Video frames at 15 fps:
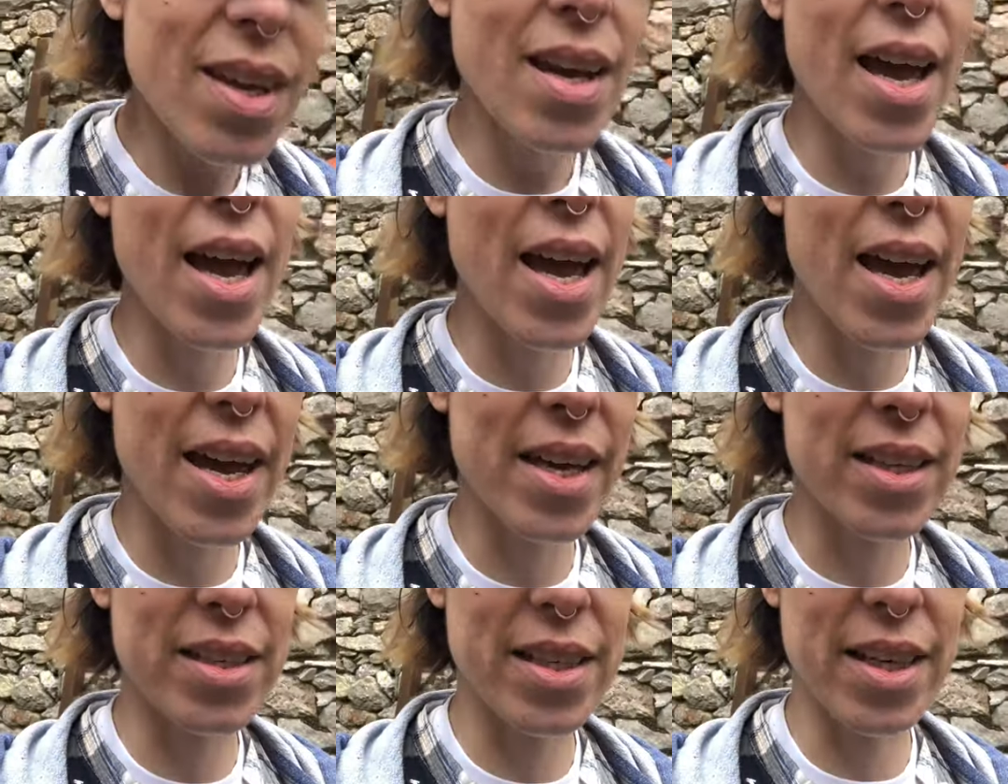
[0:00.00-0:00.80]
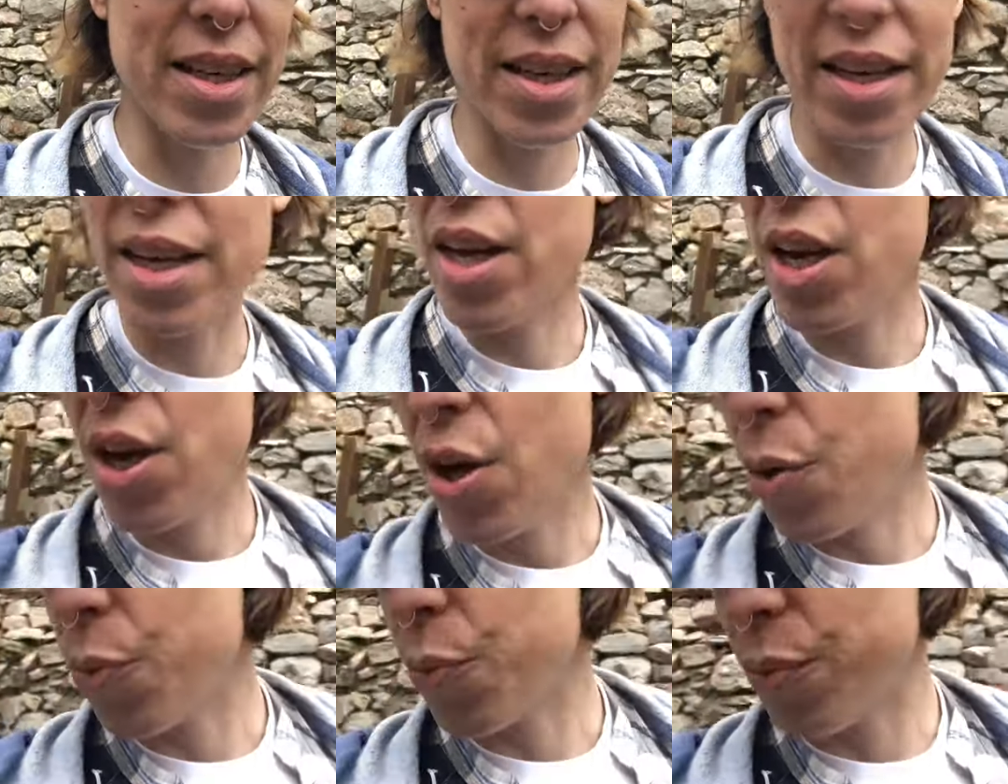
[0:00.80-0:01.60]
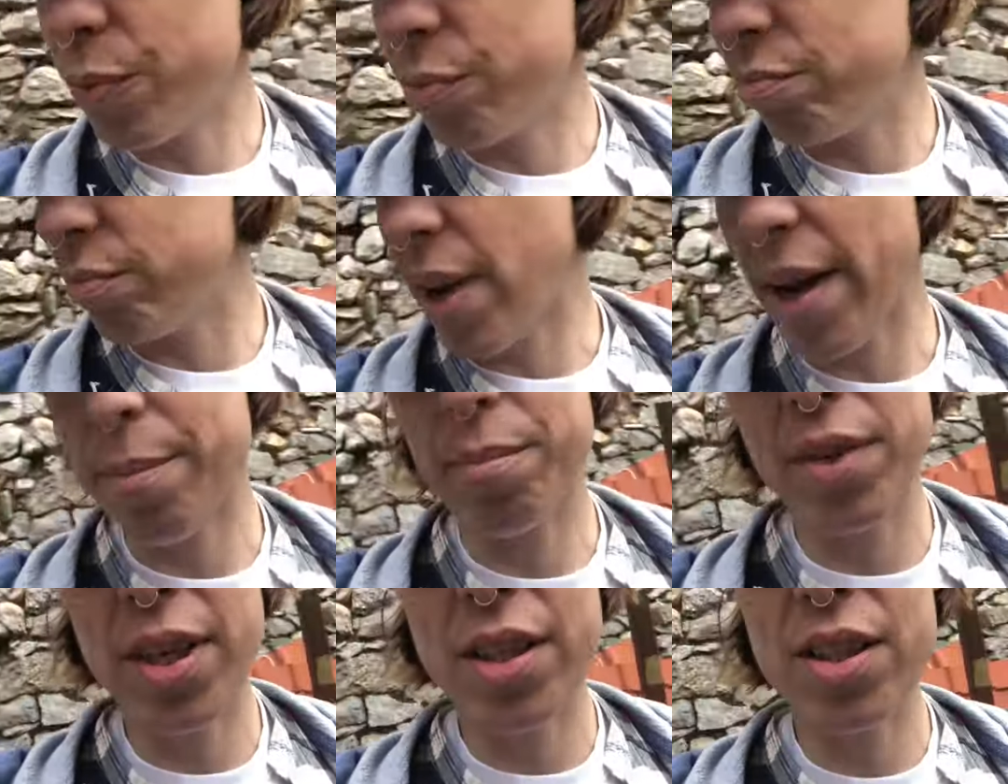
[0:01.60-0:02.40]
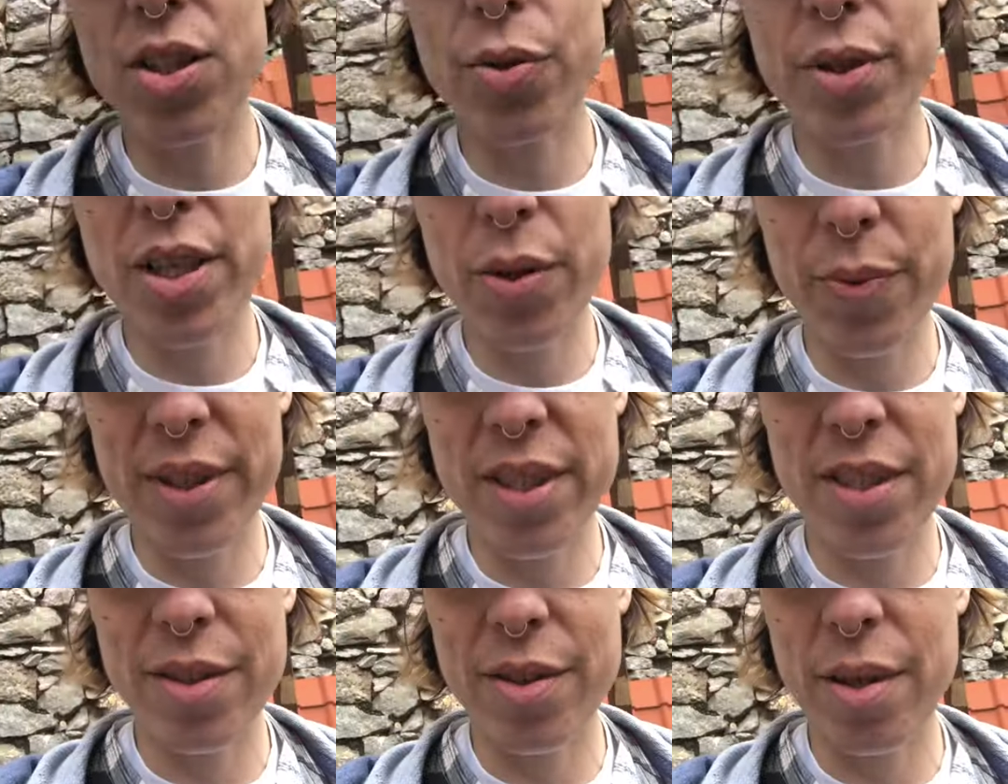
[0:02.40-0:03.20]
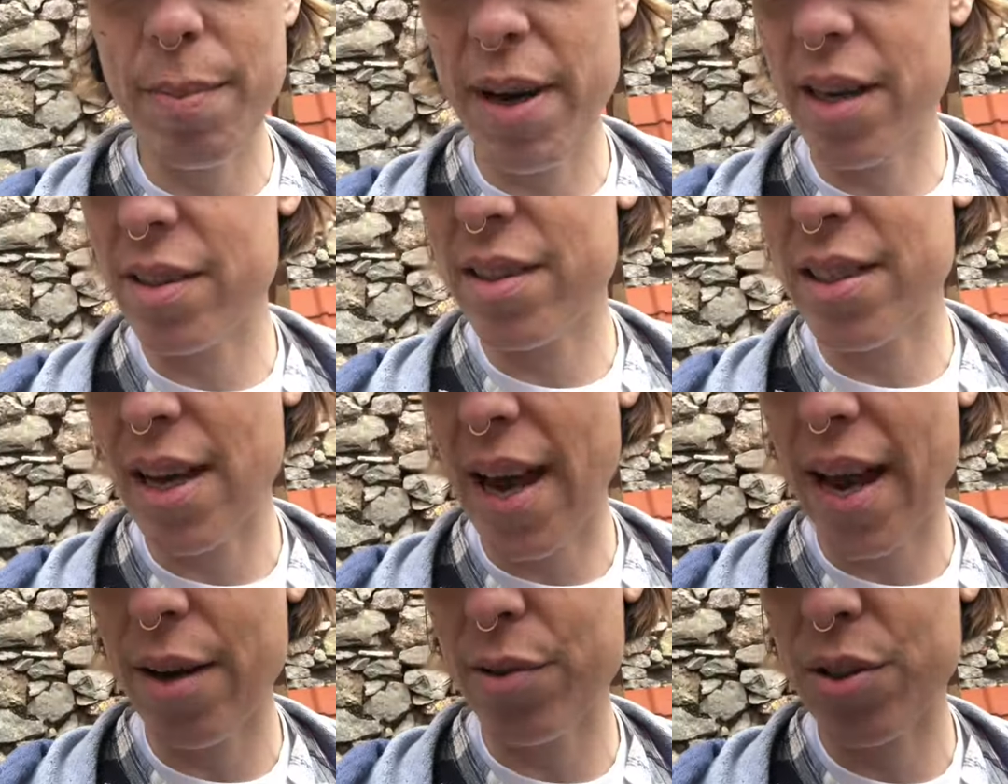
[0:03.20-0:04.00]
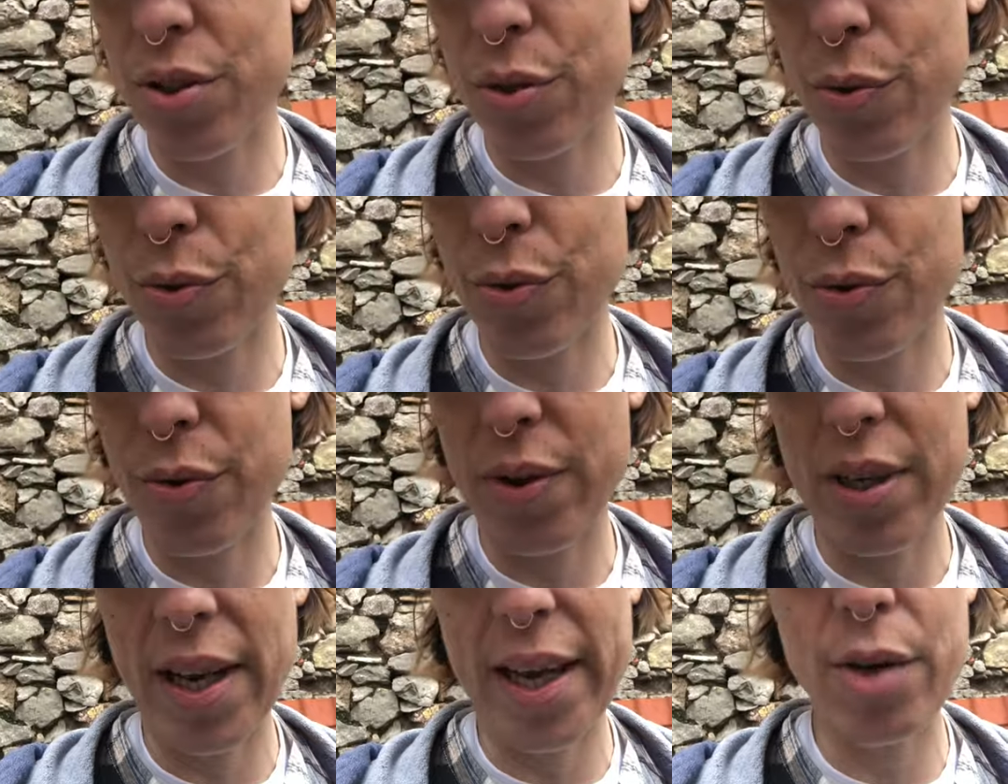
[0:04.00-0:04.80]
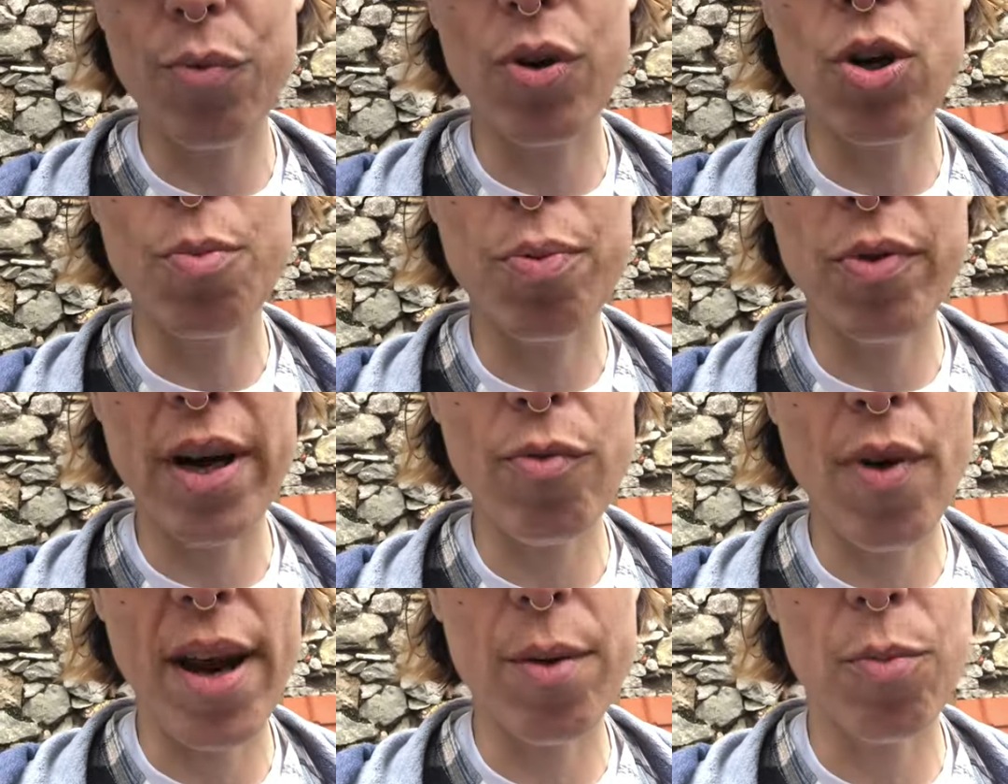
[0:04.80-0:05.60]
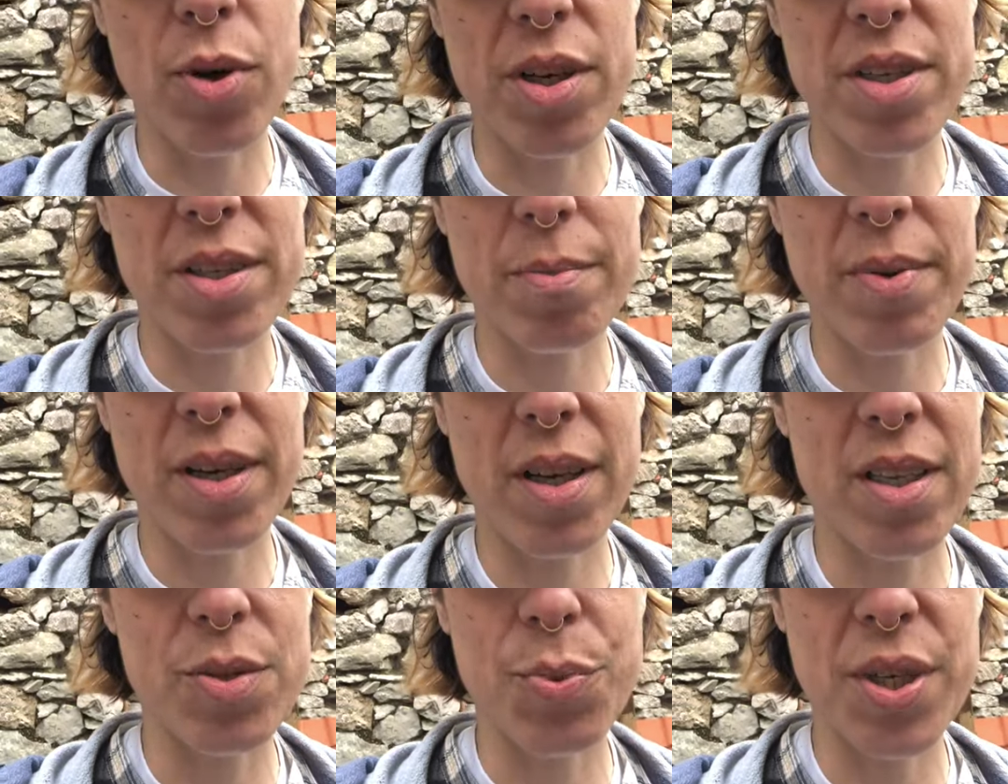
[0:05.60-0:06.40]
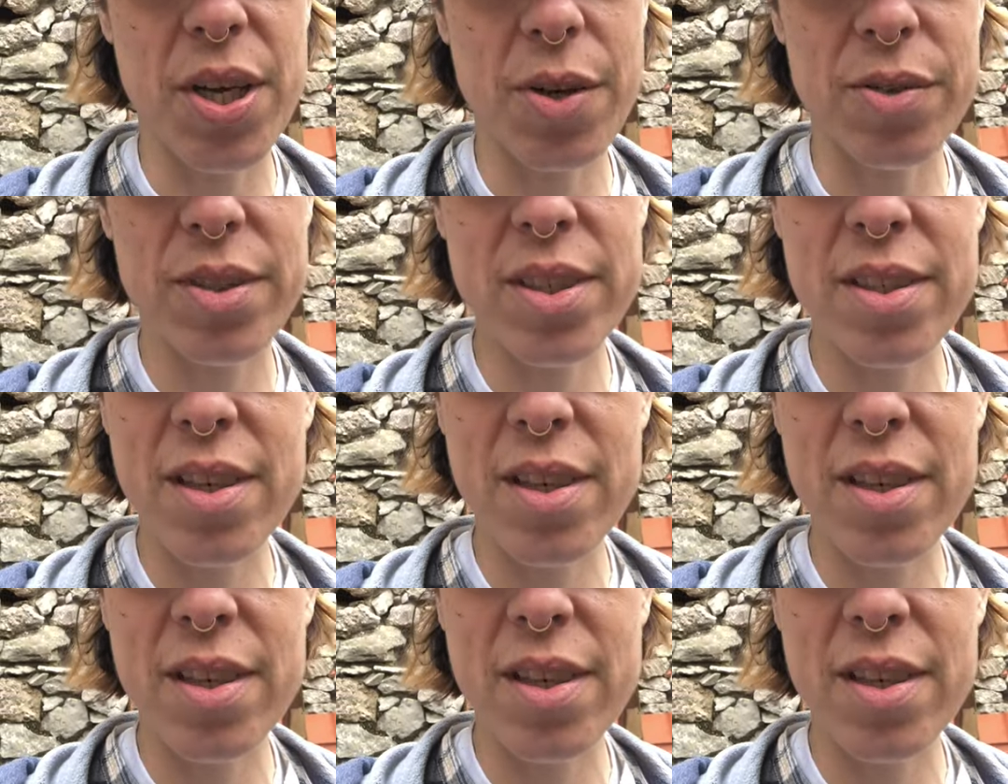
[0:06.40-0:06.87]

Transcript: And uh, I'm gonna do another one soon about how to like recuperate rainwater because we don't